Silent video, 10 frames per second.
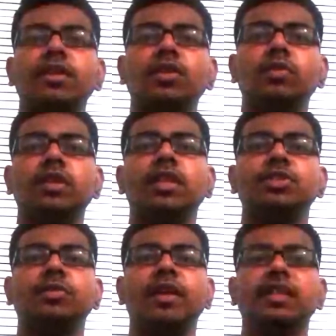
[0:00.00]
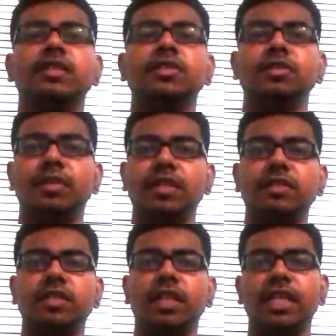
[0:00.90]
that you know what electromagnetism
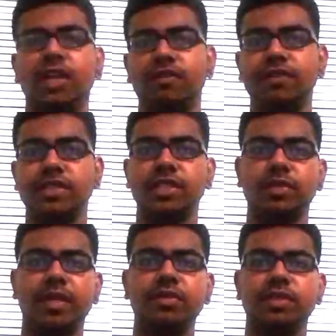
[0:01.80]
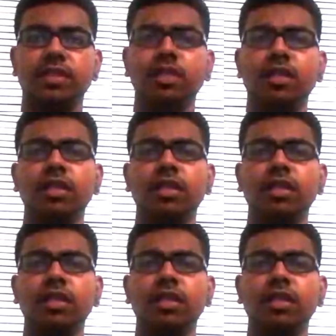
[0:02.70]
is and how physics surrounds it,